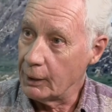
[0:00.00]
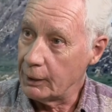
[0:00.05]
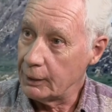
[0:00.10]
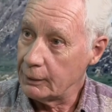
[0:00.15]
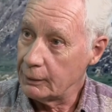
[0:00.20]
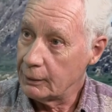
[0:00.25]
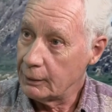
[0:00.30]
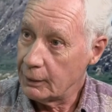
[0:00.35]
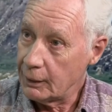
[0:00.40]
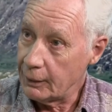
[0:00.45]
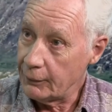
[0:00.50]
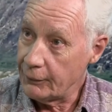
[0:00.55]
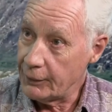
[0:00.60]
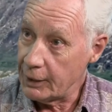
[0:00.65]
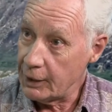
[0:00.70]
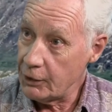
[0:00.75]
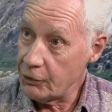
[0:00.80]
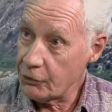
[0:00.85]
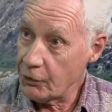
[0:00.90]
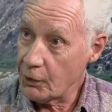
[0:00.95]
Right, right.
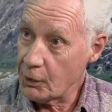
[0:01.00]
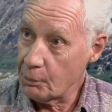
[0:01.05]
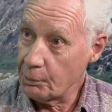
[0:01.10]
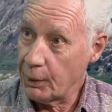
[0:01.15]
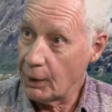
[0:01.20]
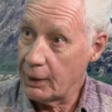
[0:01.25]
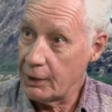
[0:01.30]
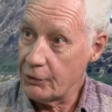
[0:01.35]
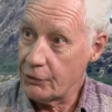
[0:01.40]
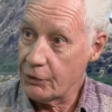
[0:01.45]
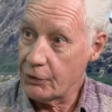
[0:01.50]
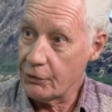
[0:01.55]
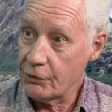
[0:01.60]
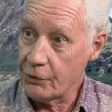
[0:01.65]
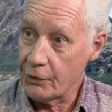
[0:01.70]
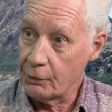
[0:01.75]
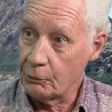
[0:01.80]
These okay. are the places that